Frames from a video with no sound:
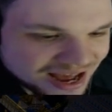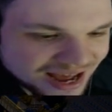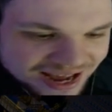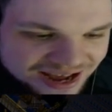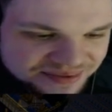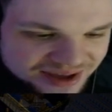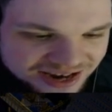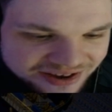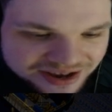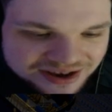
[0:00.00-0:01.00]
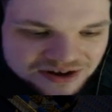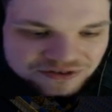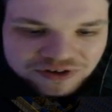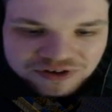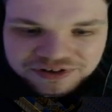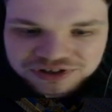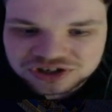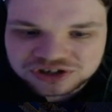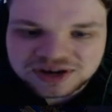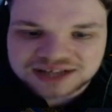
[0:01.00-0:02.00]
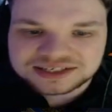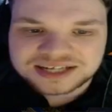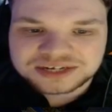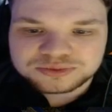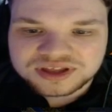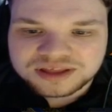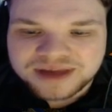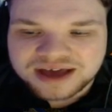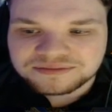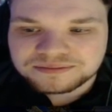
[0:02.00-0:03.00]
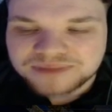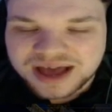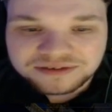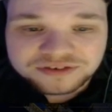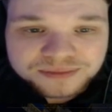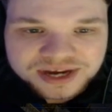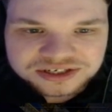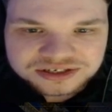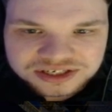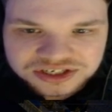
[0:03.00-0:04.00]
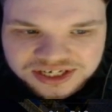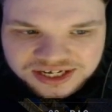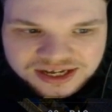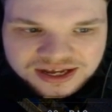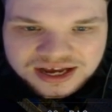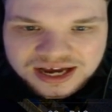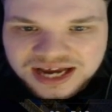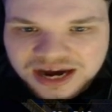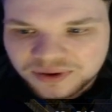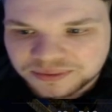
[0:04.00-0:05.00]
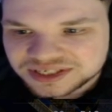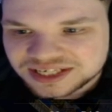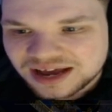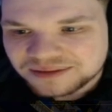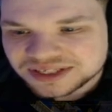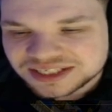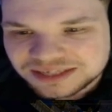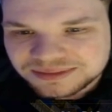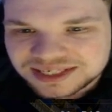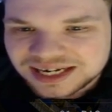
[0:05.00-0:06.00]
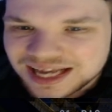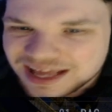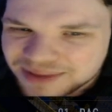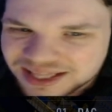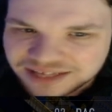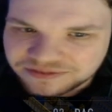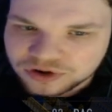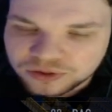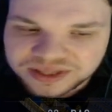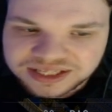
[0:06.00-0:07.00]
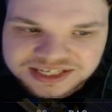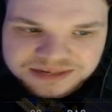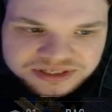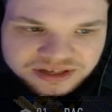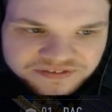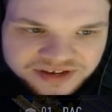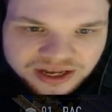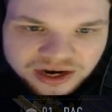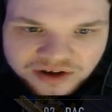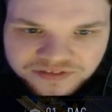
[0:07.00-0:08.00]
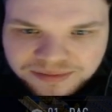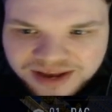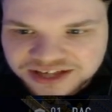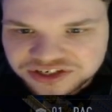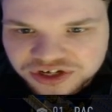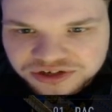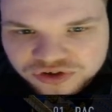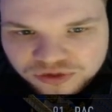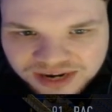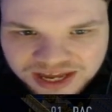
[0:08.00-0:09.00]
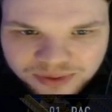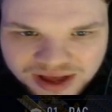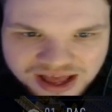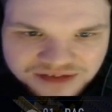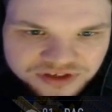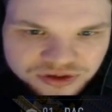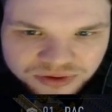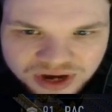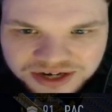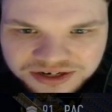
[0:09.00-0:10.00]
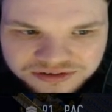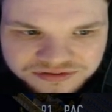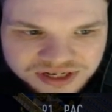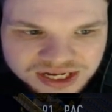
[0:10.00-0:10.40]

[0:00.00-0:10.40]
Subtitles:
But anyway, 4-4-2, as I said, is one of the better meta formations this year, and how I would set up the team is a little bit difficult with this team. So I think a lot of the players you can sort of play wherever you kind of